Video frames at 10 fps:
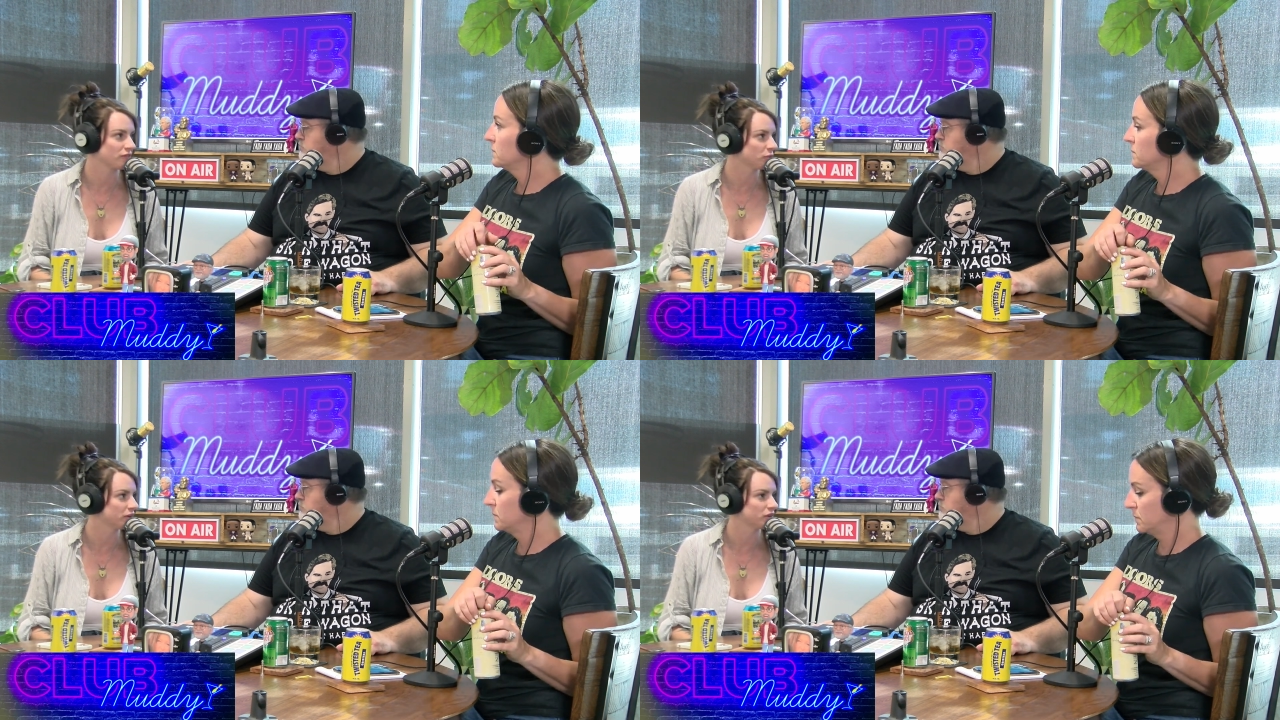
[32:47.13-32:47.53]

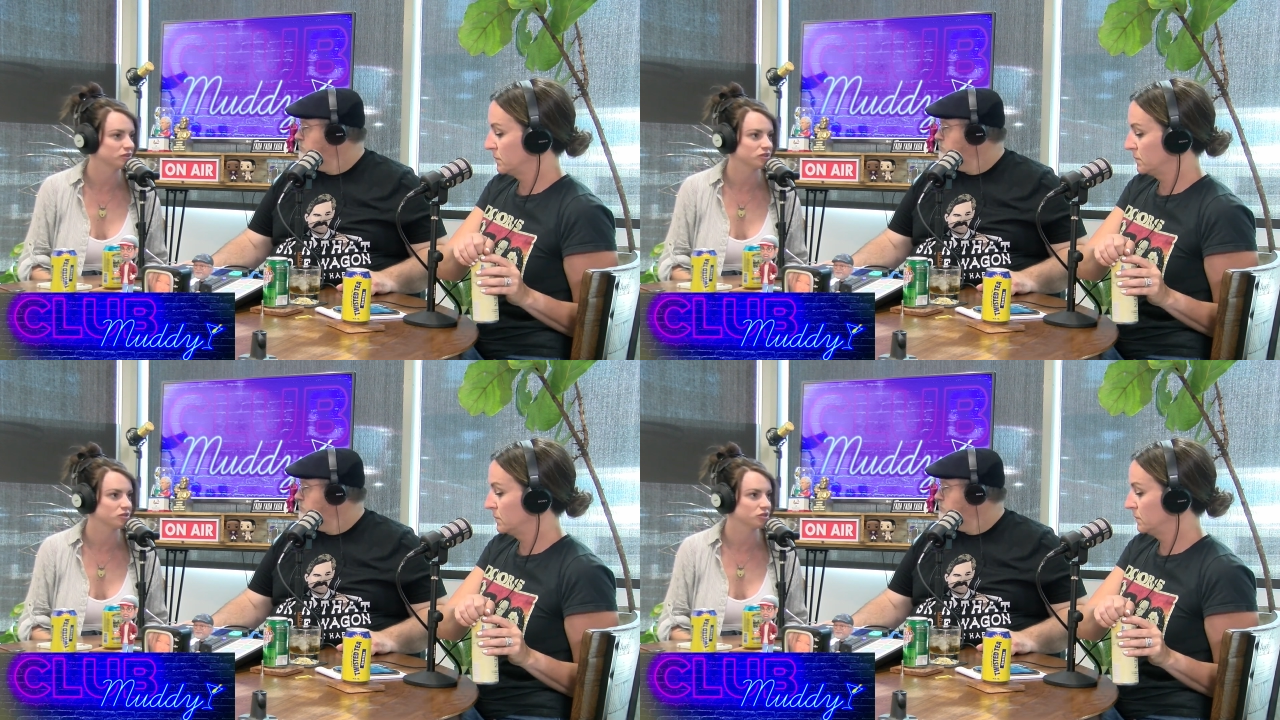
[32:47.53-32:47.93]
Speaker 1: Everyone
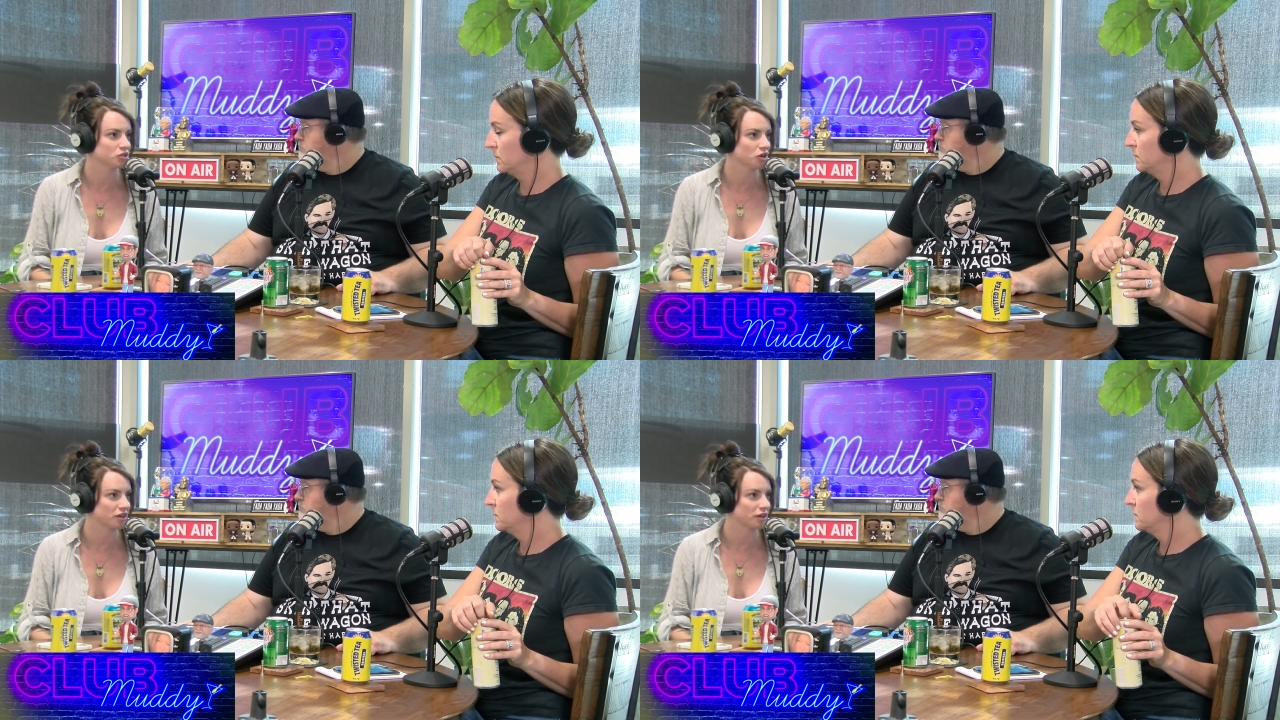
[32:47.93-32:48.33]

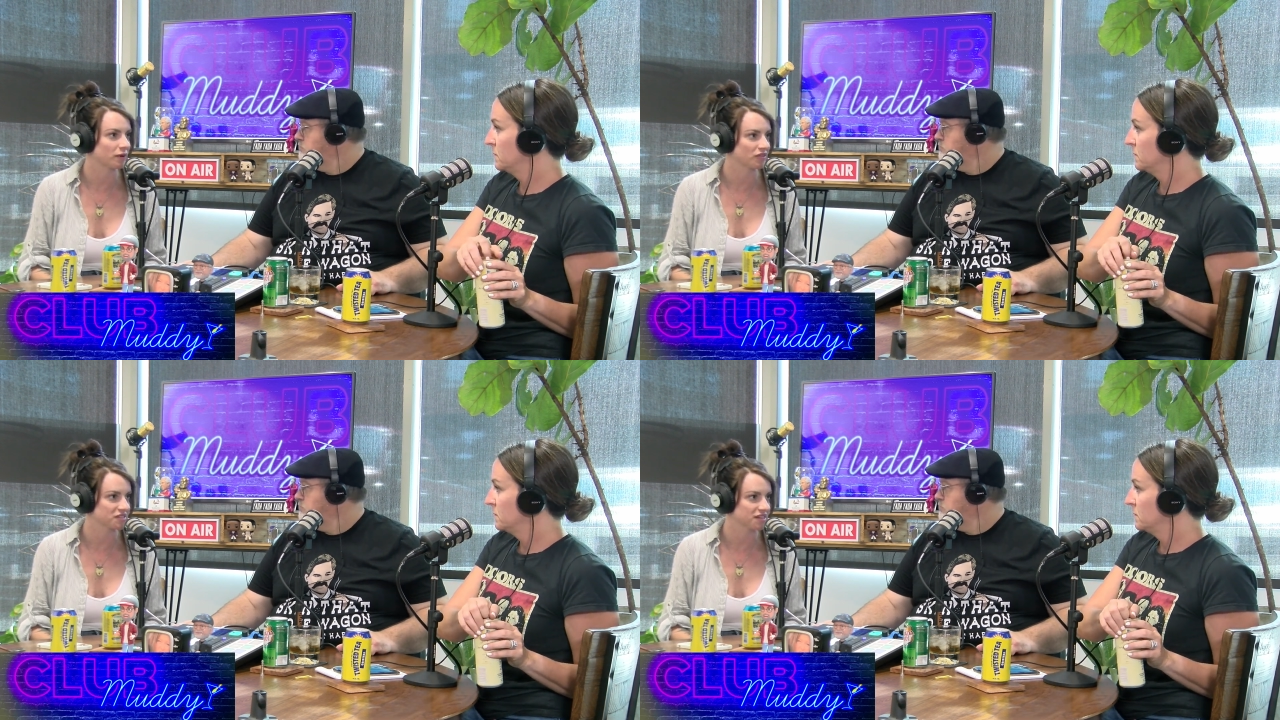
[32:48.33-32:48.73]
is talking
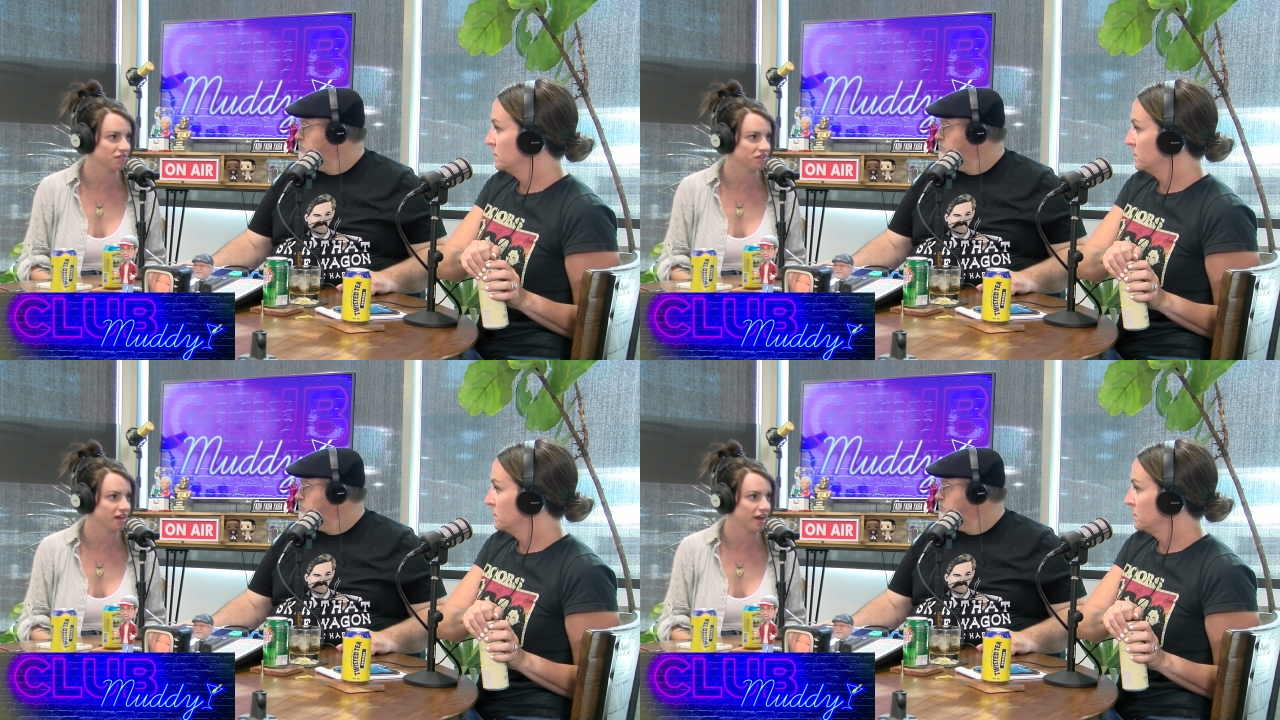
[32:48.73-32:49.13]
about the
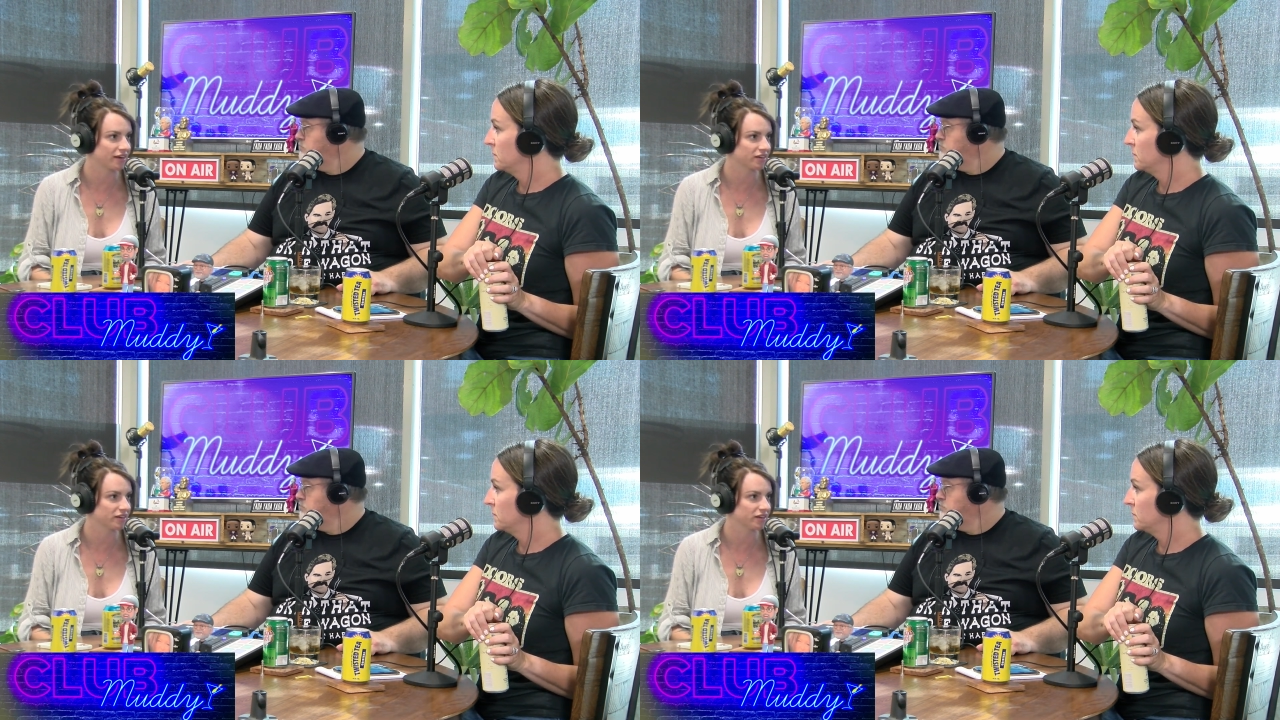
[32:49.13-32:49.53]
SAFE-T
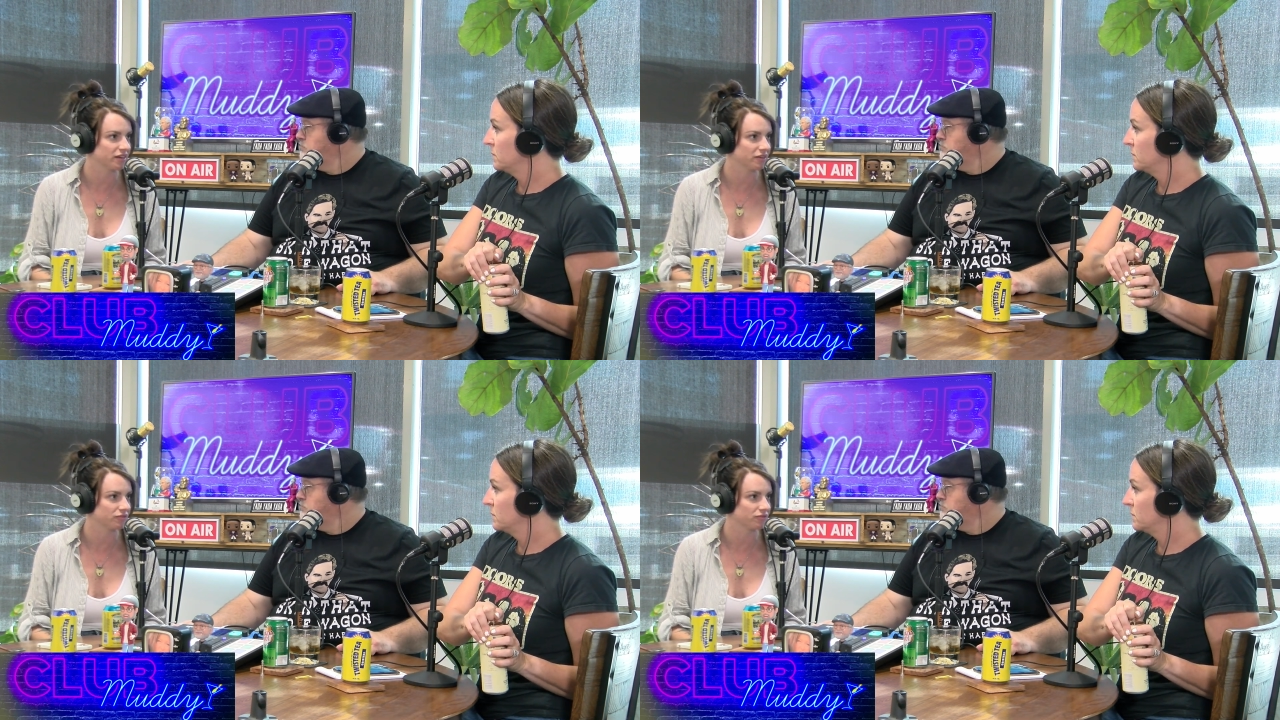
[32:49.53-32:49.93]
Act.
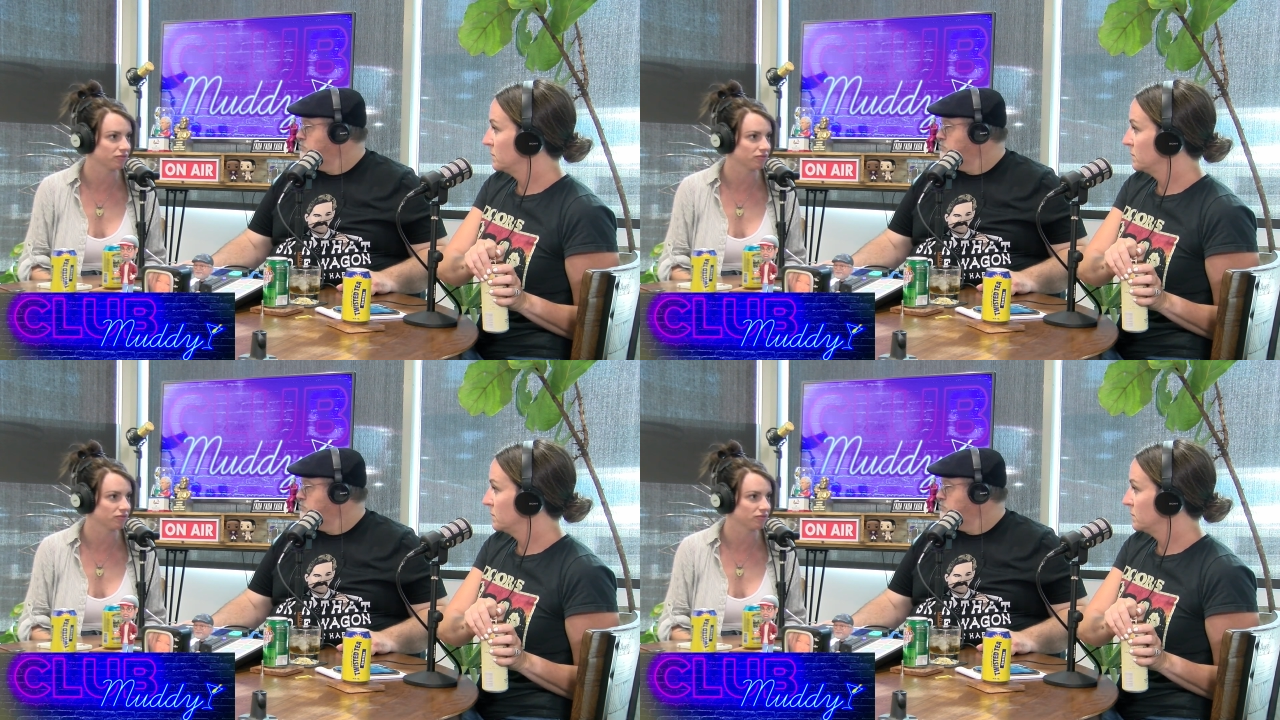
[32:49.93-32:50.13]
If